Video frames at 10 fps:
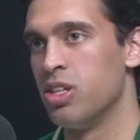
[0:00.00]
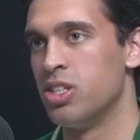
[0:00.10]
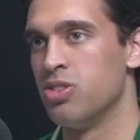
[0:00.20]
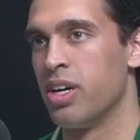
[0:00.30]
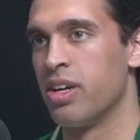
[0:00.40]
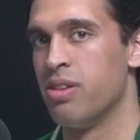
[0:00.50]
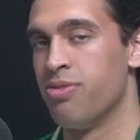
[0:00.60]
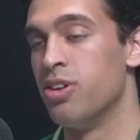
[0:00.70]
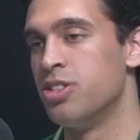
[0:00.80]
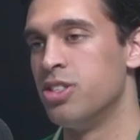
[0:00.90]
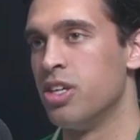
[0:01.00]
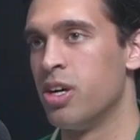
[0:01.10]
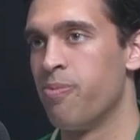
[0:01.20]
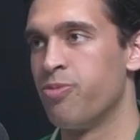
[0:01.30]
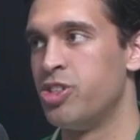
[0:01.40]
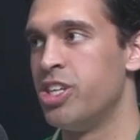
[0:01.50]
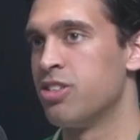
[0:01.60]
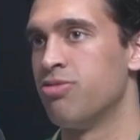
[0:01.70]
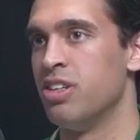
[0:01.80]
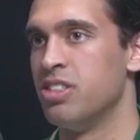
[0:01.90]
She was like the first year she has
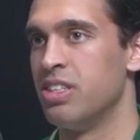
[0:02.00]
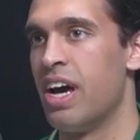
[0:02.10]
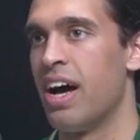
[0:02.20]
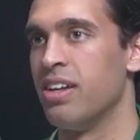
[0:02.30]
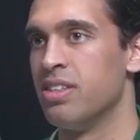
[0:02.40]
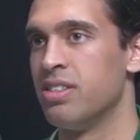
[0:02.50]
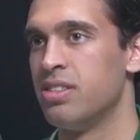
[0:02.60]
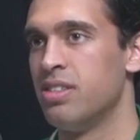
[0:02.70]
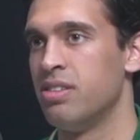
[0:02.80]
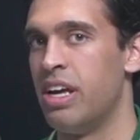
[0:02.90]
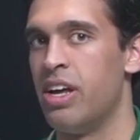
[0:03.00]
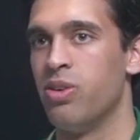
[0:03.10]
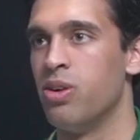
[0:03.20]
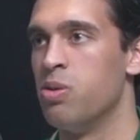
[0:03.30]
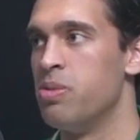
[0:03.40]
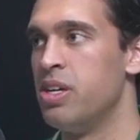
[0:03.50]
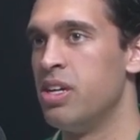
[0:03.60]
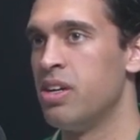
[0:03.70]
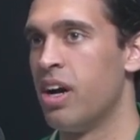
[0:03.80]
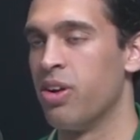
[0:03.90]
friends in Dallas, they don't know
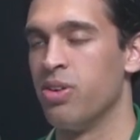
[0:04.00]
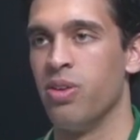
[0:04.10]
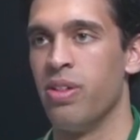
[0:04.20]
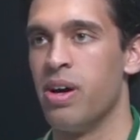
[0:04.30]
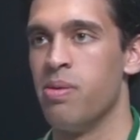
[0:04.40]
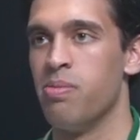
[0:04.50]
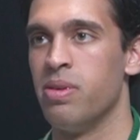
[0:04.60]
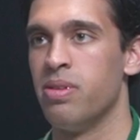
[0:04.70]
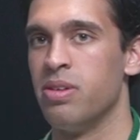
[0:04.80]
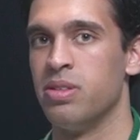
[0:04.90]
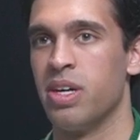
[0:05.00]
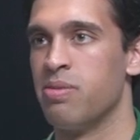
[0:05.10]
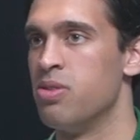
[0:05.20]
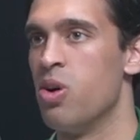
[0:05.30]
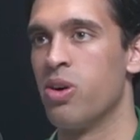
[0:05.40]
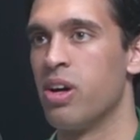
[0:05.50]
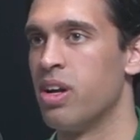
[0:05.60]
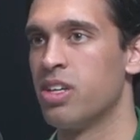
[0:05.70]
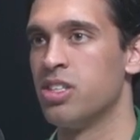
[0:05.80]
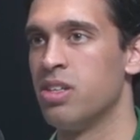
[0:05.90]
me. I don't know them. There's like no
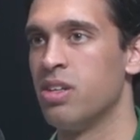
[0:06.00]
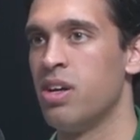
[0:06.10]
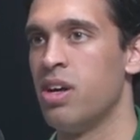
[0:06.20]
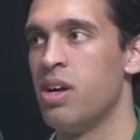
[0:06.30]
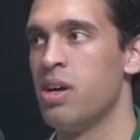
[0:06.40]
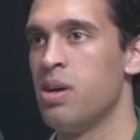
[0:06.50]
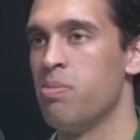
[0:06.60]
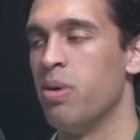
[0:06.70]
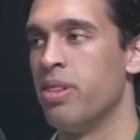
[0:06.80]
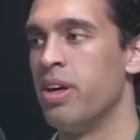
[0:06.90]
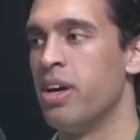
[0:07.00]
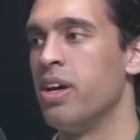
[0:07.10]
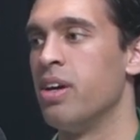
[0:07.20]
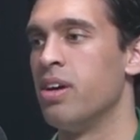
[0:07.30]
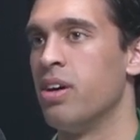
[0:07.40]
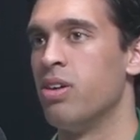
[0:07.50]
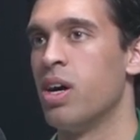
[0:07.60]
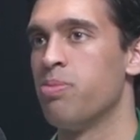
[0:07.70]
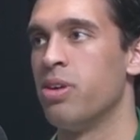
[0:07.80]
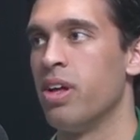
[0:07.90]
connection. Mm-hmm. But they hit her
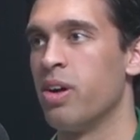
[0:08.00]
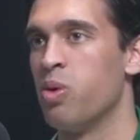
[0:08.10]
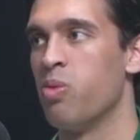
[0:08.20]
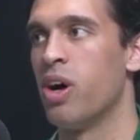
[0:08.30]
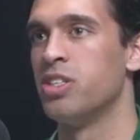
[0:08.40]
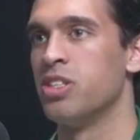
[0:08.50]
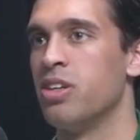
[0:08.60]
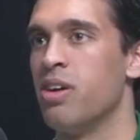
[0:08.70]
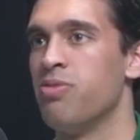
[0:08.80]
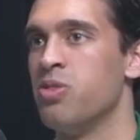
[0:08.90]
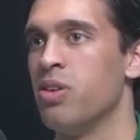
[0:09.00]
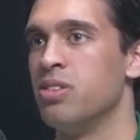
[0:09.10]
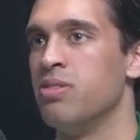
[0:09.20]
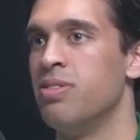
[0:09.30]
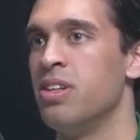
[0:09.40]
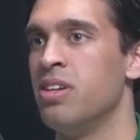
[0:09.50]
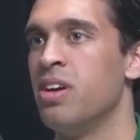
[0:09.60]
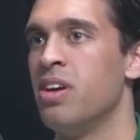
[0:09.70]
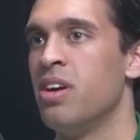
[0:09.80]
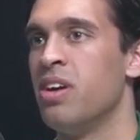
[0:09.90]
up. They're like, we're watching your nephew on TV.
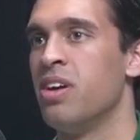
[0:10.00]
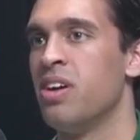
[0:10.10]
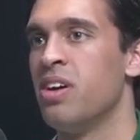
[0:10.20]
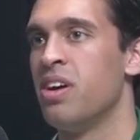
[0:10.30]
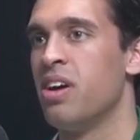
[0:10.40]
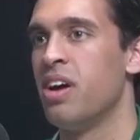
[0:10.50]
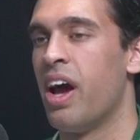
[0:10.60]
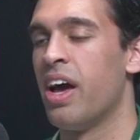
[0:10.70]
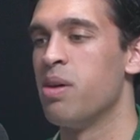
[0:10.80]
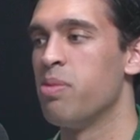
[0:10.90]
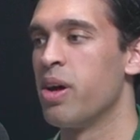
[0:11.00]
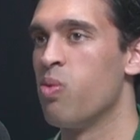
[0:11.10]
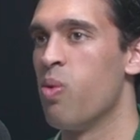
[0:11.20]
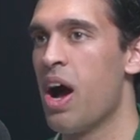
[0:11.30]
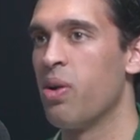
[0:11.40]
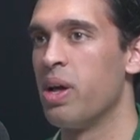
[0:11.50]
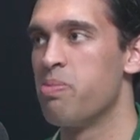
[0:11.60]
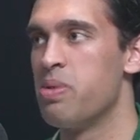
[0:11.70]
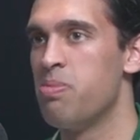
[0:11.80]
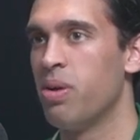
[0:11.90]
That's crazy. Oh, and I'm like, wow, like
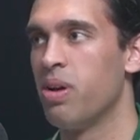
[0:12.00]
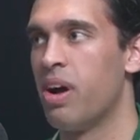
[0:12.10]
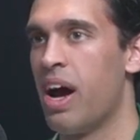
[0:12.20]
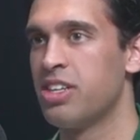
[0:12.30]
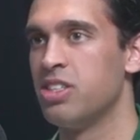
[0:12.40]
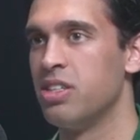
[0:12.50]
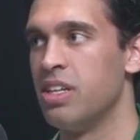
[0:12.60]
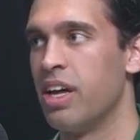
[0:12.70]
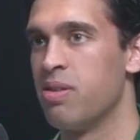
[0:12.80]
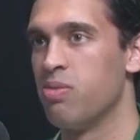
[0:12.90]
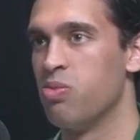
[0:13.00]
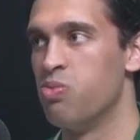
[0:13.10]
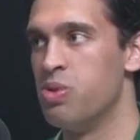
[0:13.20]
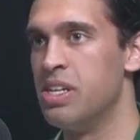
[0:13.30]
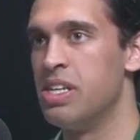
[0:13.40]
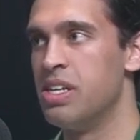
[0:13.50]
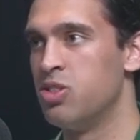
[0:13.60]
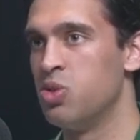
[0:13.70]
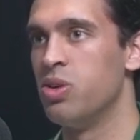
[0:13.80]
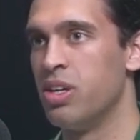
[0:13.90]
people are actually like tuning really in.
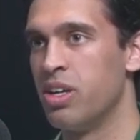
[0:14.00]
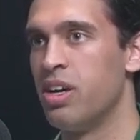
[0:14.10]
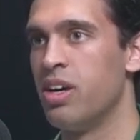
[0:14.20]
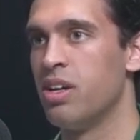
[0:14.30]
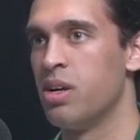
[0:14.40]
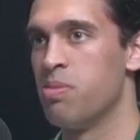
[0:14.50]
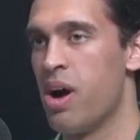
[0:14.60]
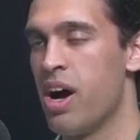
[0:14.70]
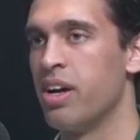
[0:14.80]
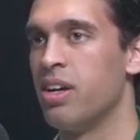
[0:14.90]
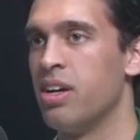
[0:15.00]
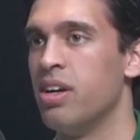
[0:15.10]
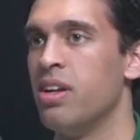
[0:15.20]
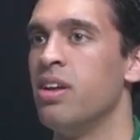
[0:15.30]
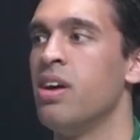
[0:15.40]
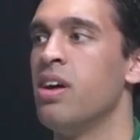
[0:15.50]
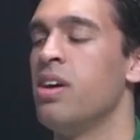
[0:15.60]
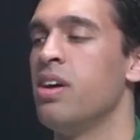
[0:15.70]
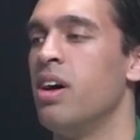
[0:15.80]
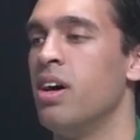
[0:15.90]
tuning in. Yeah, They're yeah. buying in.
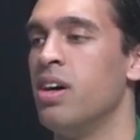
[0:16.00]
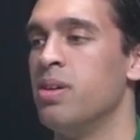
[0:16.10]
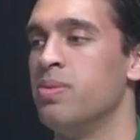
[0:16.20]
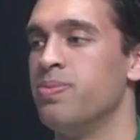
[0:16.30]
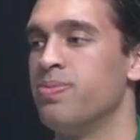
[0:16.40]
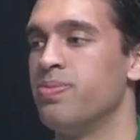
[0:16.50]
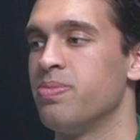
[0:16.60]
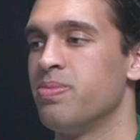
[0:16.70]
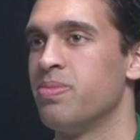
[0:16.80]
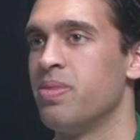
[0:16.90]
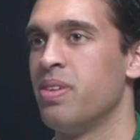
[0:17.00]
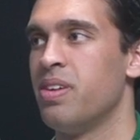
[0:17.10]
Um, That's crazy.